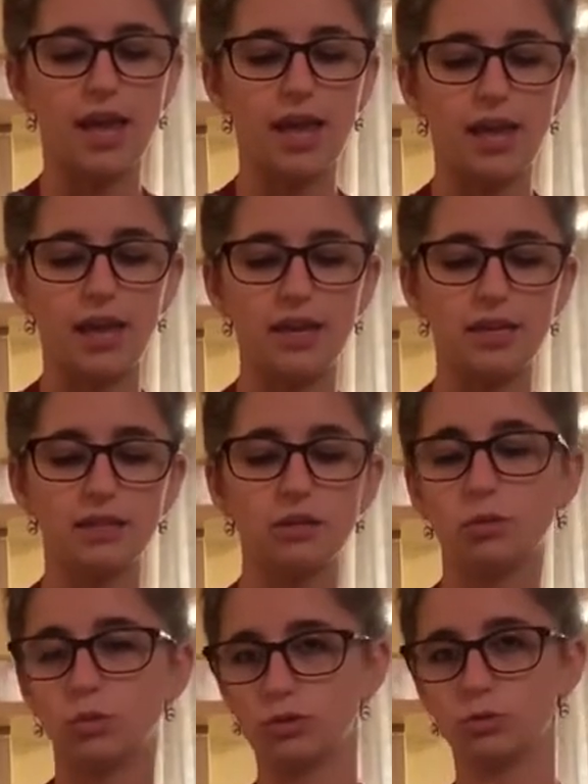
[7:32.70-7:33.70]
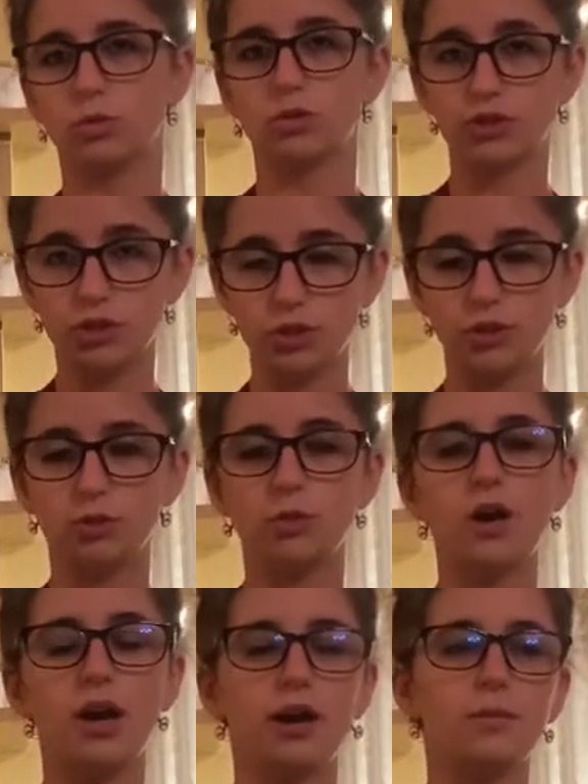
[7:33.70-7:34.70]
in World War II,
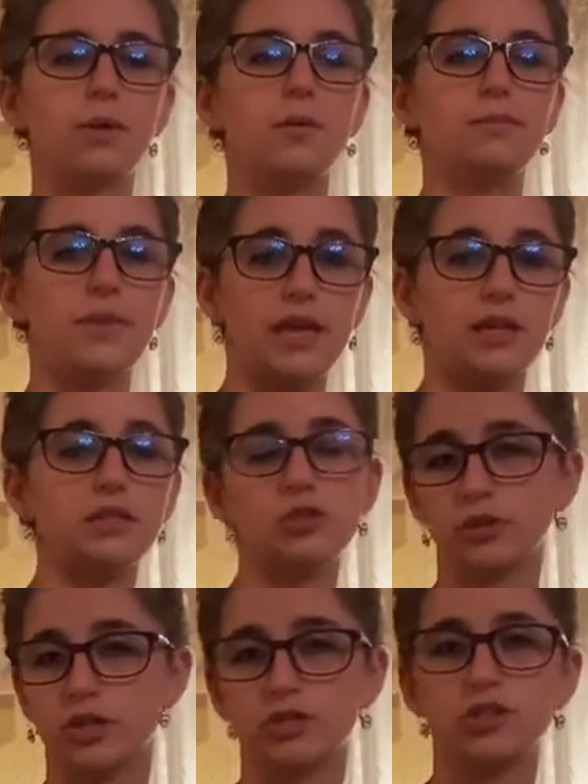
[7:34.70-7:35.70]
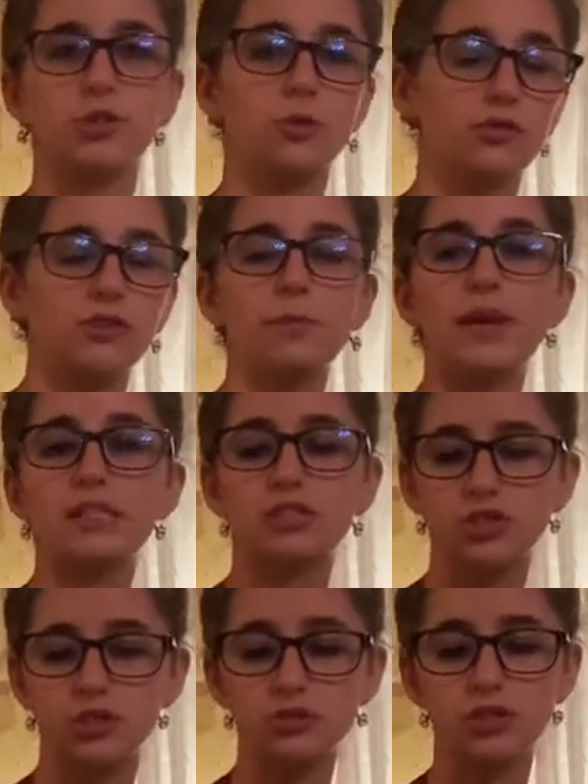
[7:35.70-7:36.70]
men in the trenches who were from
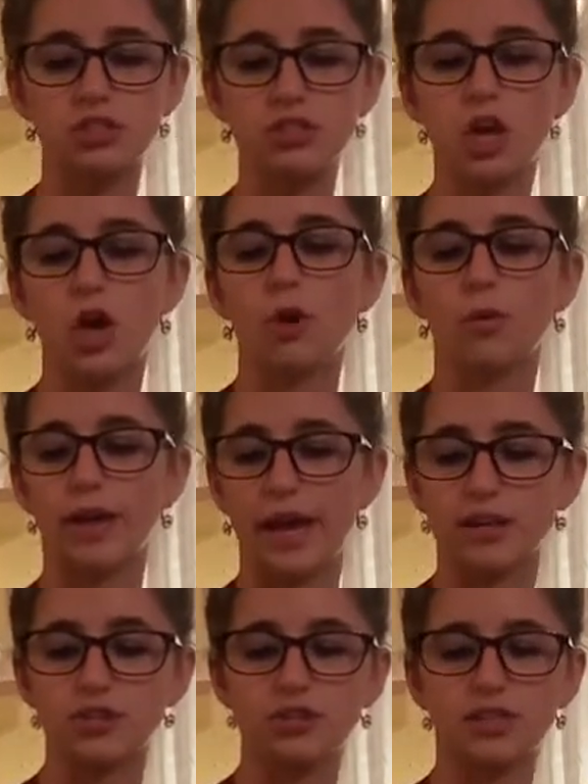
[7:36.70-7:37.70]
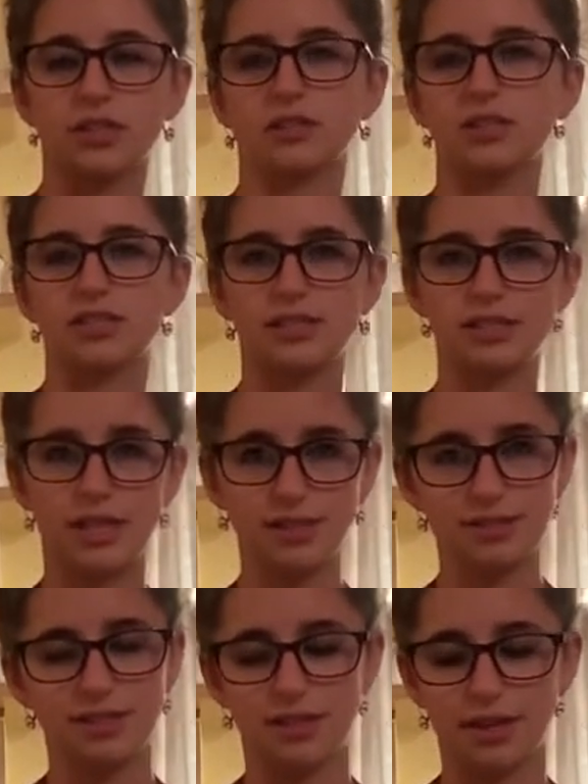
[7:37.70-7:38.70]
Massachusetts would actually get these sent
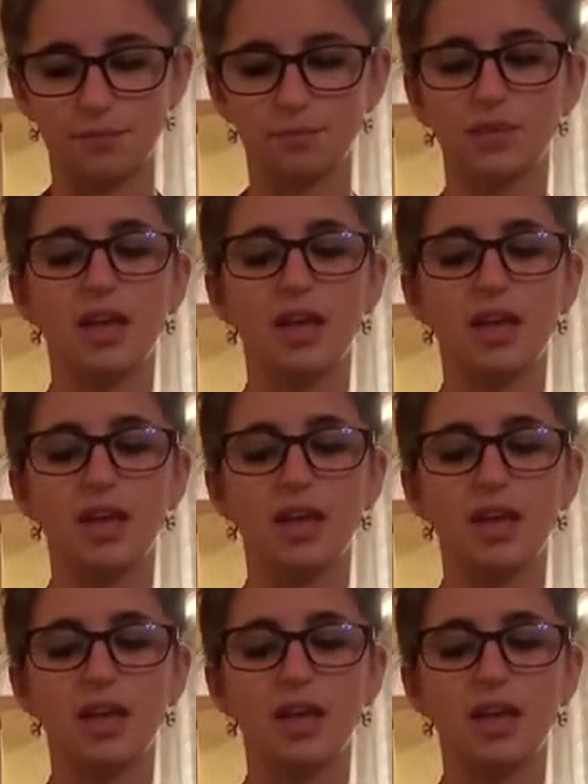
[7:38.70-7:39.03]
to them.